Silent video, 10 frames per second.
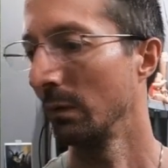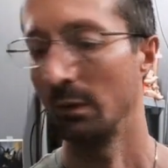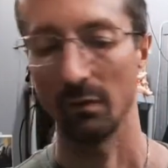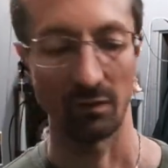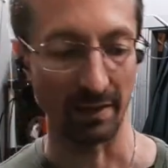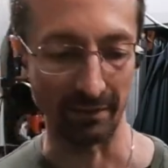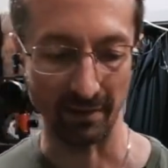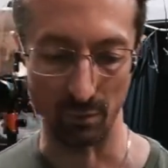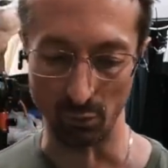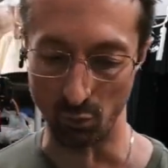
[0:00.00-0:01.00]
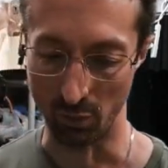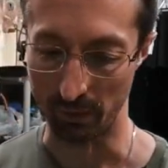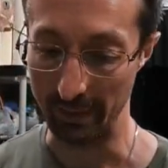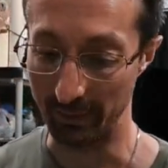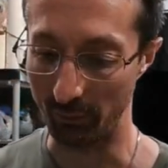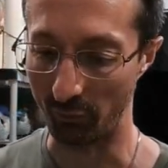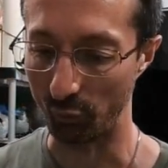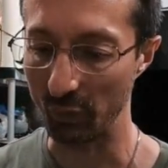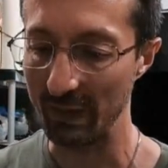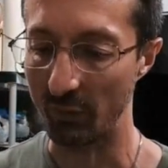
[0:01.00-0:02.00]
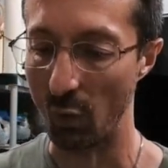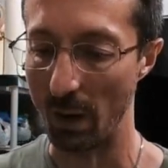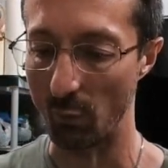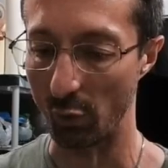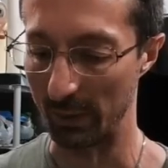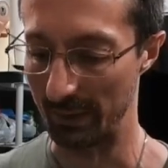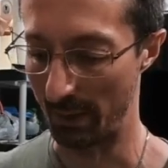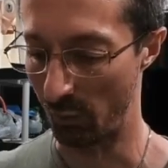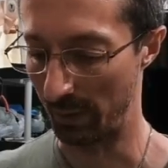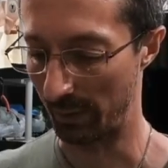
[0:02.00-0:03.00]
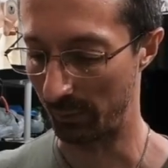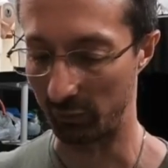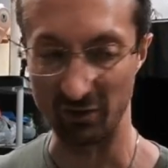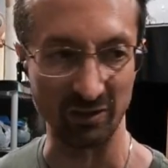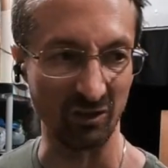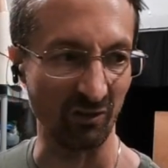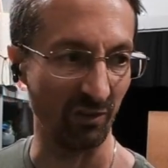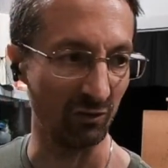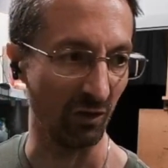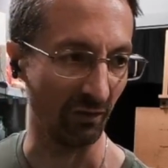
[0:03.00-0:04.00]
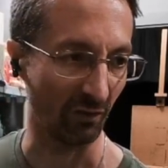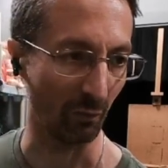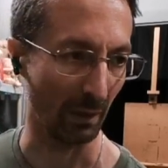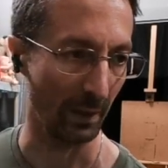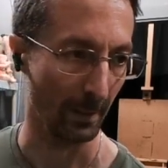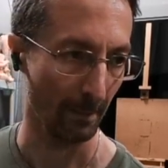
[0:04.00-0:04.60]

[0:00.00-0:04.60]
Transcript: So that's how we work. And there's a reason why I'm working that way, which I just explained.